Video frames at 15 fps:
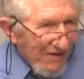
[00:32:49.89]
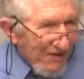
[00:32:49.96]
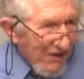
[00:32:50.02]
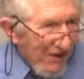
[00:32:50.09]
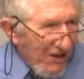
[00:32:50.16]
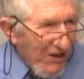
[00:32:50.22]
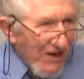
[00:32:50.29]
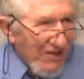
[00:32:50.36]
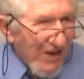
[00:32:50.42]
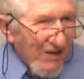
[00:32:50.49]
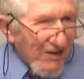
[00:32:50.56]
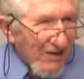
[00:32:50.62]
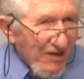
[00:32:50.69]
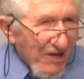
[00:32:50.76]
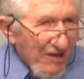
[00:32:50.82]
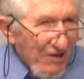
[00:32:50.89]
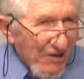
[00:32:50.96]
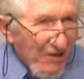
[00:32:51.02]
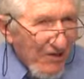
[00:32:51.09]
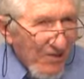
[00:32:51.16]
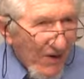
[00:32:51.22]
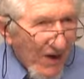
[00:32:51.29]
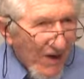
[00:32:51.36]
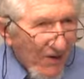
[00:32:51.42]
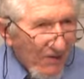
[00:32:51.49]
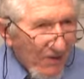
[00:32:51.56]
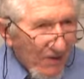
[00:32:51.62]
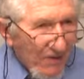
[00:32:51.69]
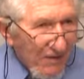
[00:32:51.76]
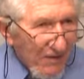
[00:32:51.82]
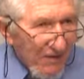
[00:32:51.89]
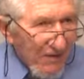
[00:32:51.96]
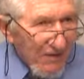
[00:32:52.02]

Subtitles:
You didn't have anything to compare it with.